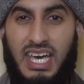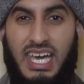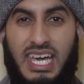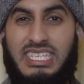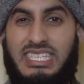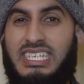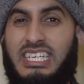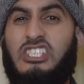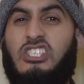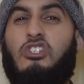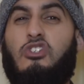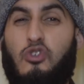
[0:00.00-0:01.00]
It is an
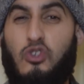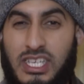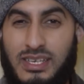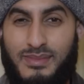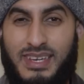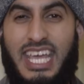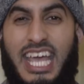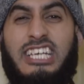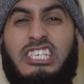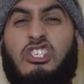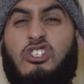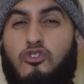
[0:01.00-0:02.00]
extremely,
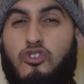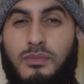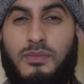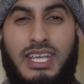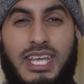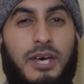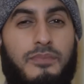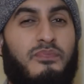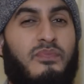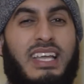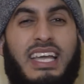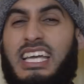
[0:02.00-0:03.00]
extremely,
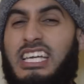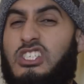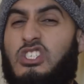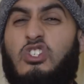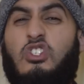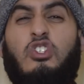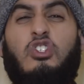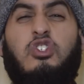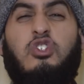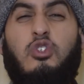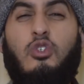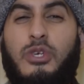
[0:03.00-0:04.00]

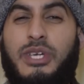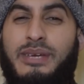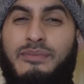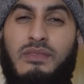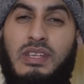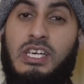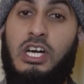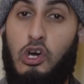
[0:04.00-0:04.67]
extremely